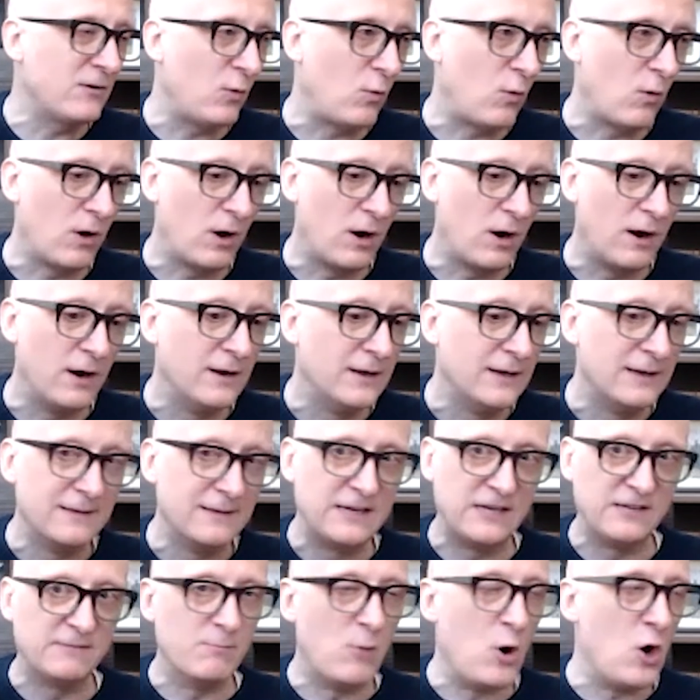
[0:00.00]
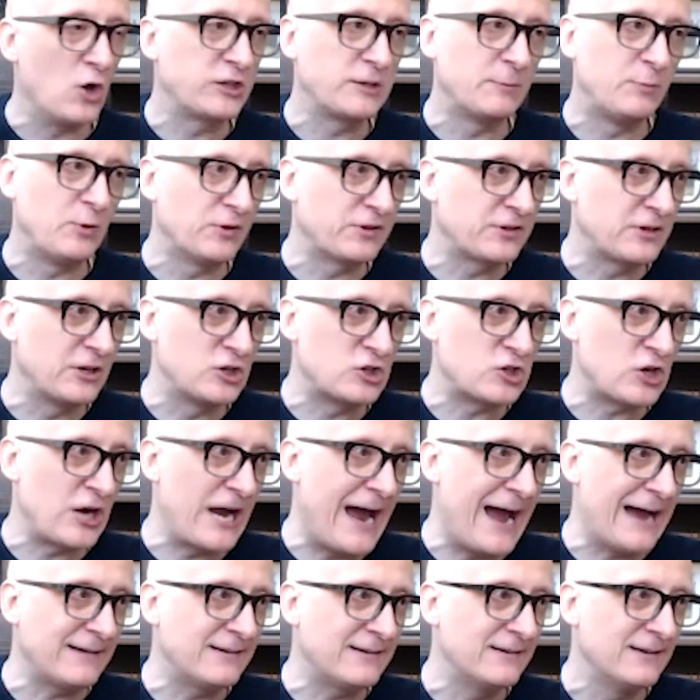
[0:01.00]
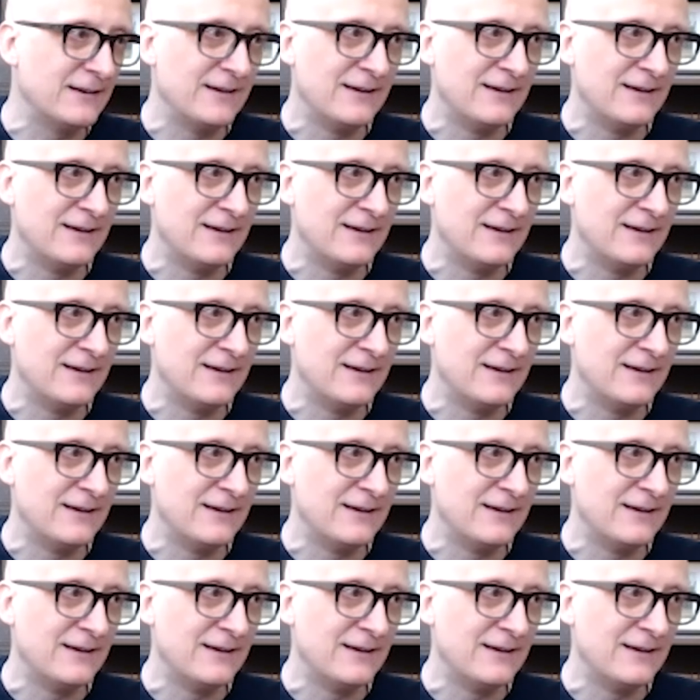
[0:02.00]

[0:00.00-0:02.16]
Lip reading: or these multiples contract,